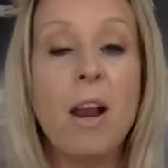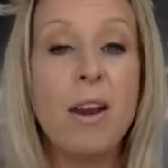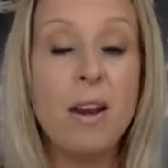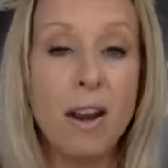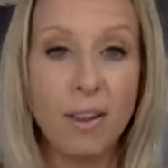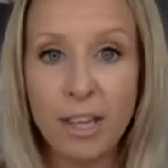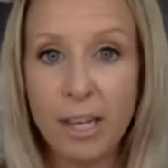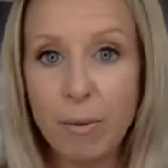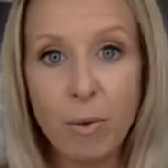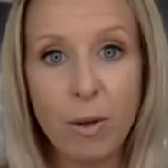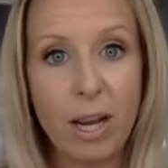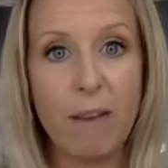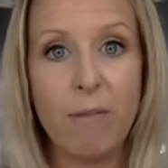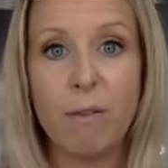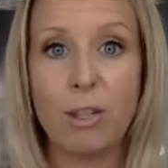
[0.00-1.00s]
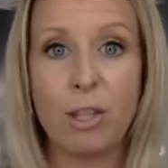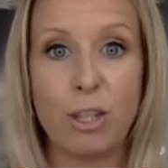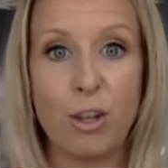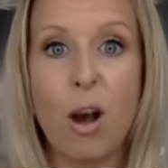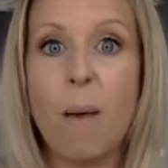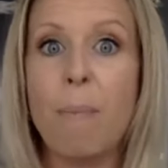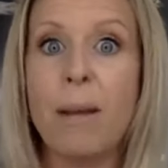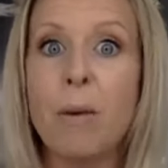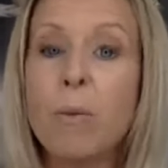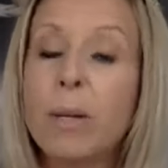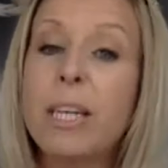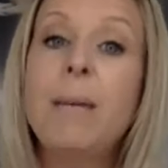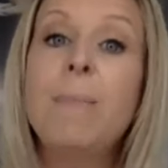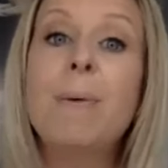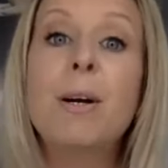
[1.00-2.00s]
Nothing will ever stop. It
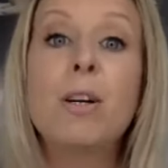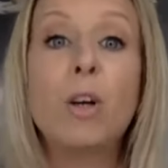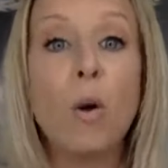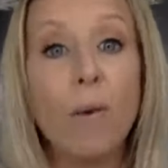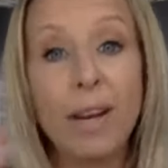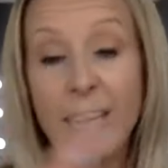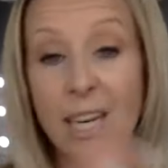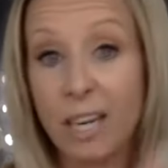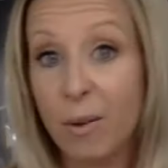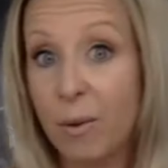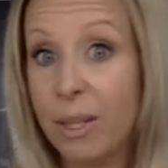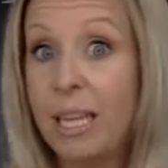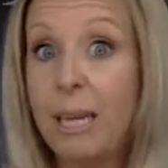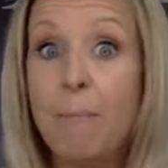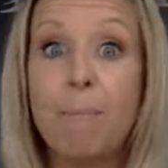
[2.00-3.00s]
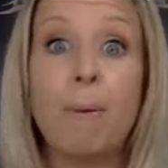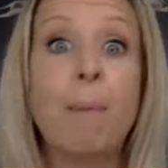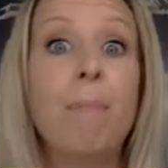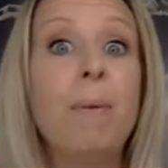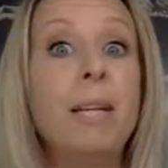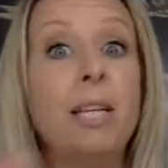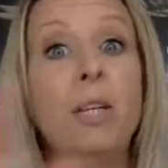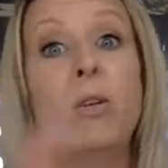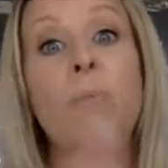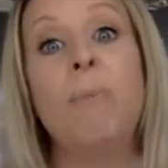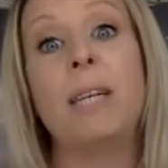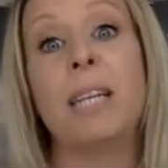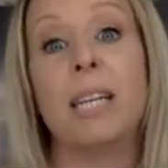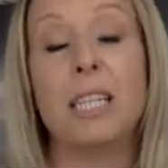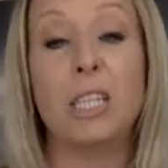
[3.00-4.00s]
will keep on going, and it'll keep bumping you
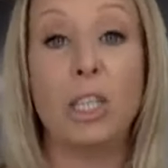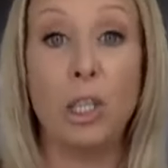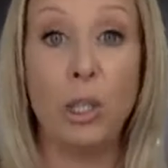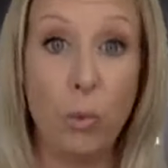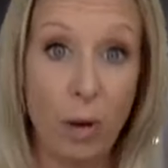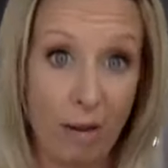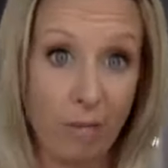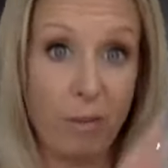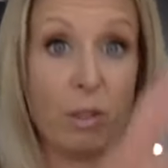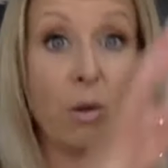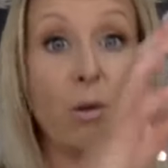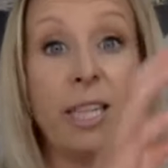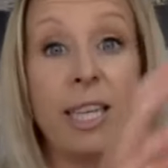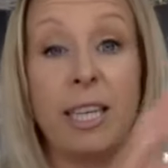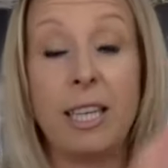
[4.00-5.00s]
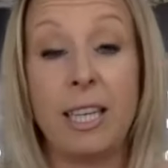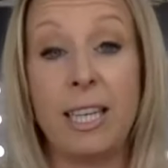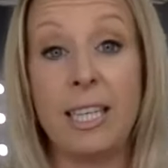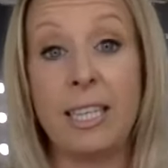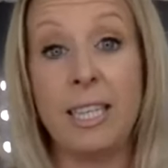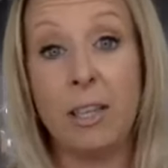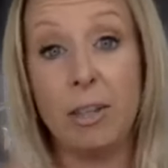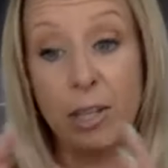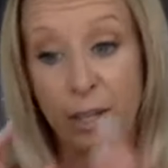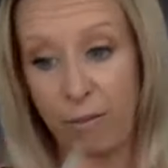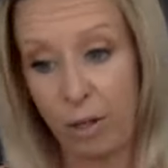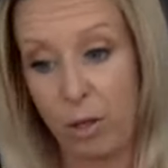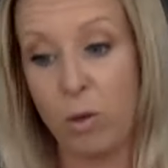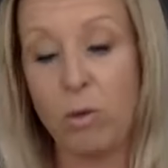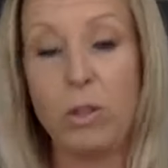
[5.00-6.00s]
because you have to go take the kids there. You
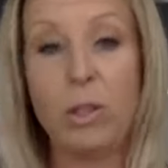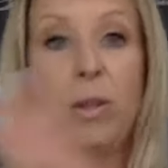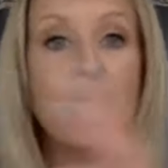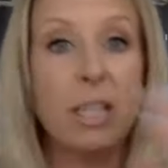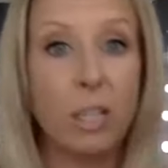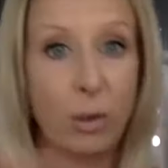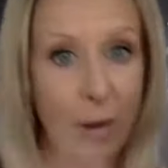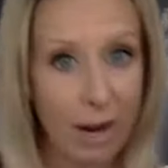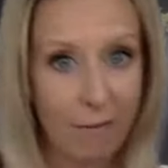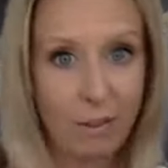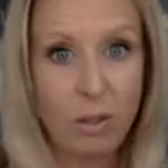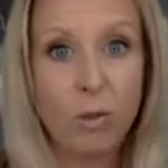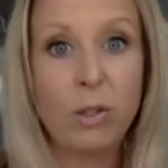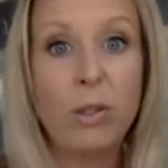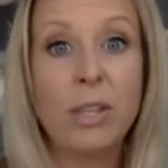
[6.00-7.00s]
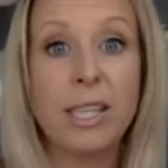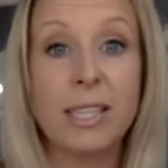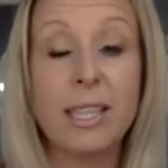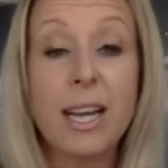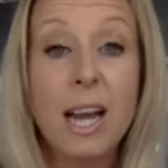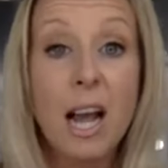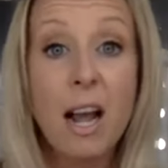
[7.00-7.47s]
have to go do this. You have to go do this.